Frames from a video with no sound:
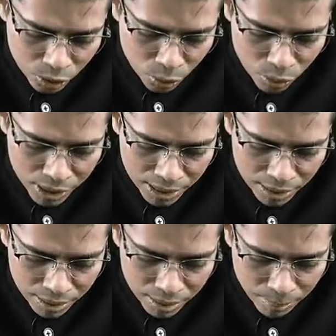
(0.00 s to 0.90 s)

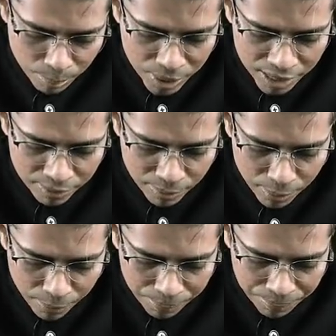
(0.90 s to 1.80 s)
total blood
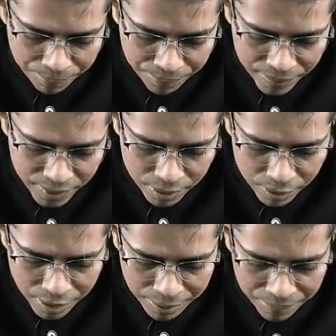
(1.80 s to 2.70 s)
flow,
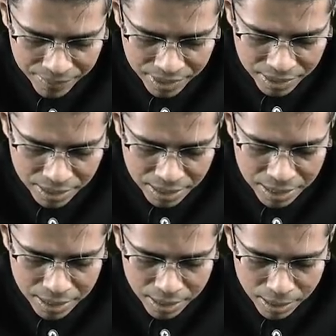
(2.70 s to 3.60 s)
okay,
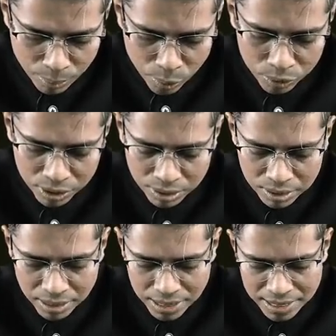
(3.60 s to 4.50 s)
in both
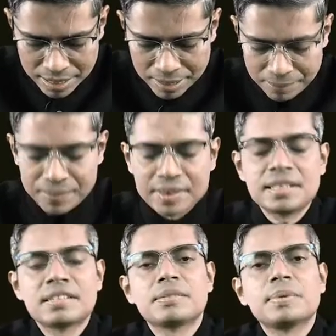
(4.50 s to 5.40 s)
the kidney.
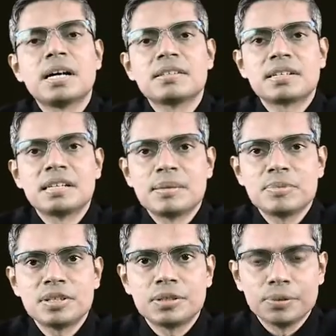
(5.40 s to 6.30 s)
This has been asked in
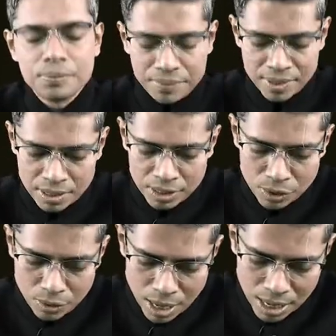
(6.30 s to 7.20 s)
MCQ.
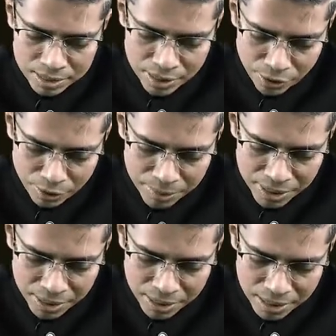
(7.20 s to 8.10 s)
Your answer will
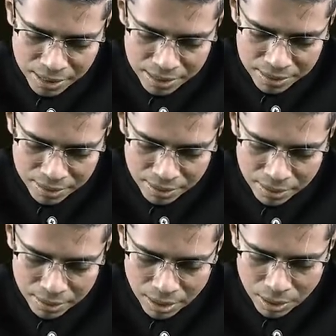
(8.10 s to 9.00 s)
be, it is
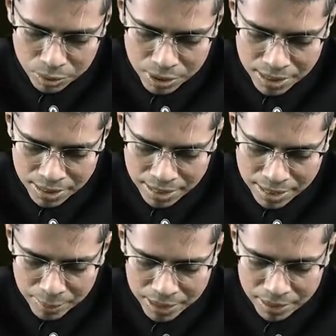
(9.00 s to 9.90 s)
1000
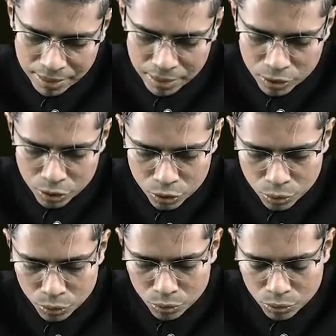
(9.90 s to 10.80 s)
ml
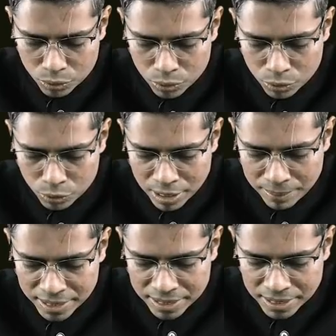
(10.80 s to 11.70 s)
to
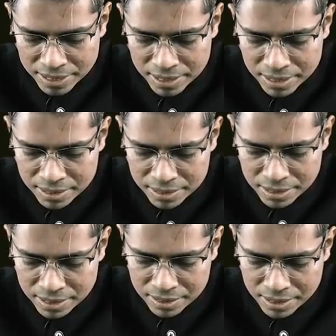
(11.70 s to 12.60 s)

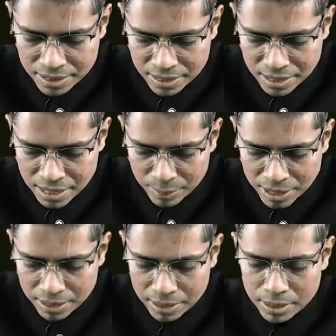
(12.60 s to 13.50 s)
1260
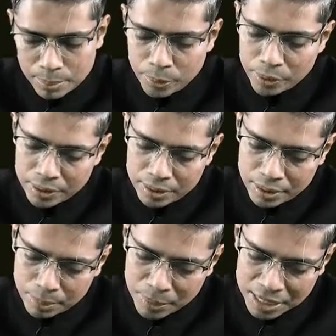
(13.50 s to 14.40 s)
ml per
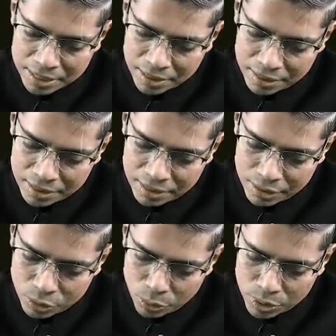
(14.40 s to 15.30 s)
minute. This is
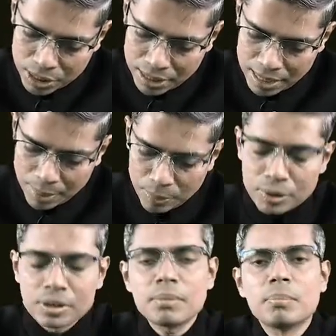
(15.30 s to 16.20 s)
the total
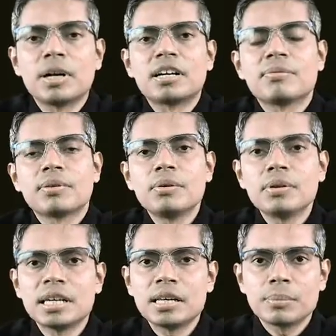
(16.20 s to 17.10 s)
amount of blood
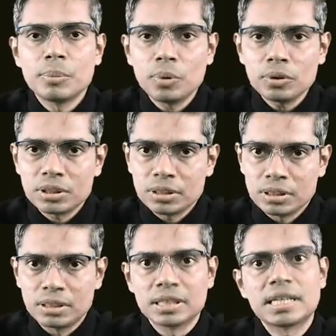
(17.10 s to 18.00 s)
flow in both
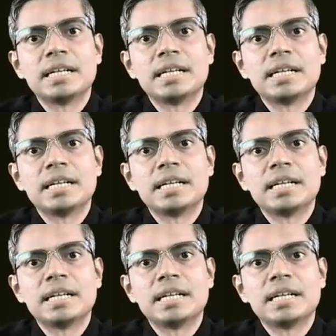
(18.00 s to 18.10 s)
the